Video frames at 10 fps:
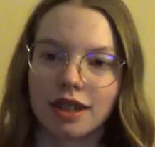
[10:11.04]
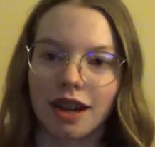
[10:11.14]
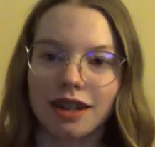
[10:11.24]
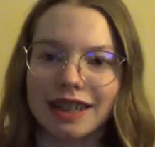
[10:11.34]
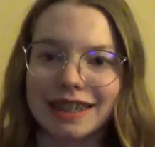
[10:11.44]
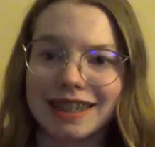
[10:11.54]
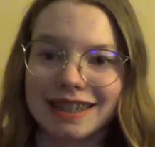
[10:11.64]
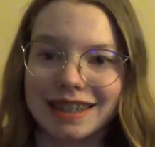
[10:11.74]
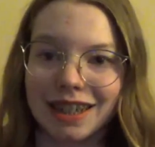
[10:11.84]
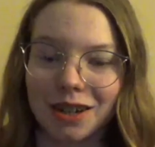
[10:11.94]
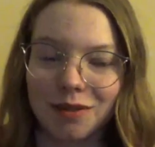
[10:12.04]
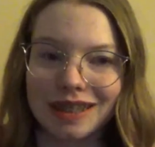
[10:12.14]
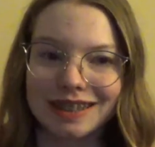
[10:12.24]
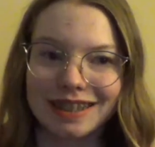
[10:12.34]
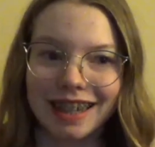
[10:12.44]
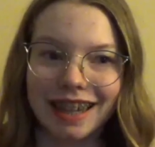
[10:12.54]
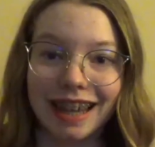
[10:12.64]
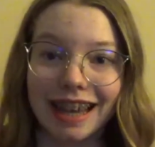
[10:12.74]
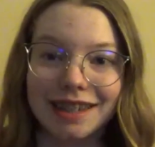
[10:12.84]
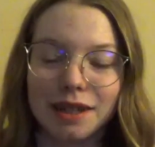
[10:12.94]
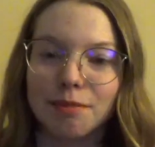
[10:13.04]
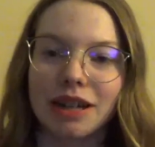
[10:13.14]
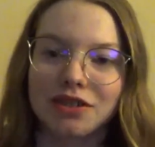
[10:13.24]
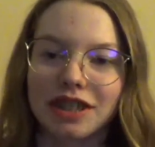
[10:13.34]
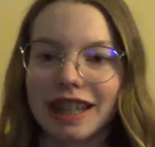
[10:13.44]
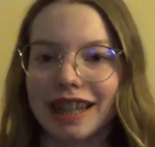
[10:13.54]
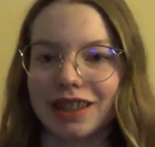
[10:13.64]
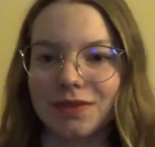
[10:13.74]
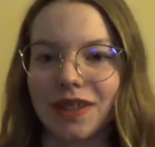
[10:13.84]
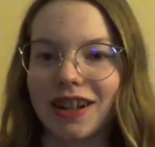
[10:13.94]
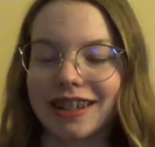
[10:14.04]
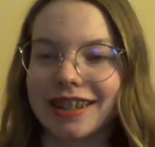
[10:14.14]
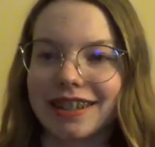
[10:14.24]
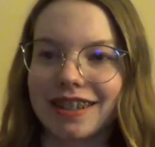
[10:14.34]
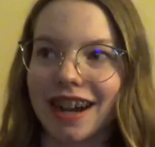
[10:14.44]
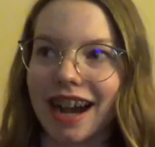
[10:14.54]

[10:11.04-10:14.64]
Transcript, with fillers: Alright, it is now Wednesday, and I'm actually going to end the vlog here.